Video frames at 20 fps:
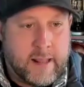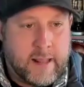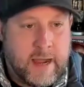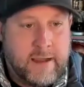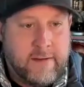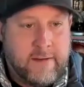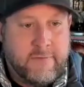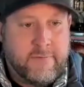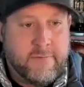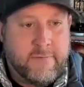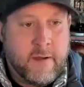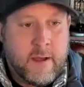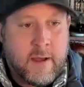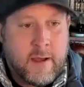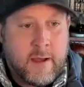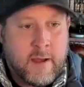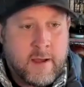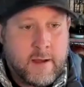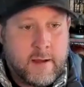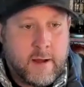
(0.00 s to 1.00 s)
life
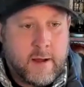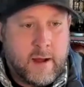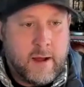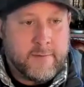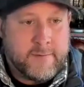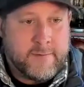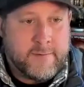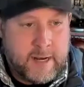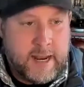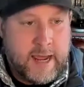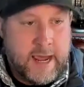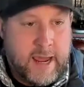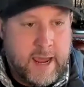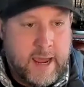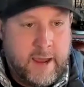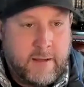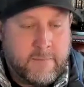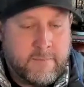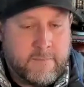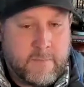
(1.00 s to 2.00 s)

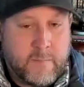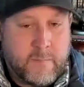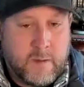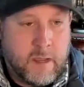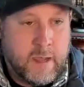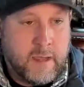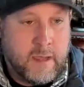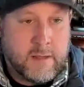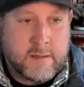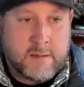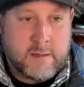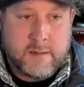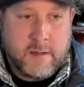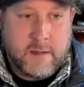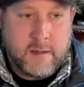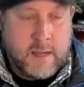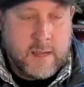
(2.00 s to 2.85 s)
today is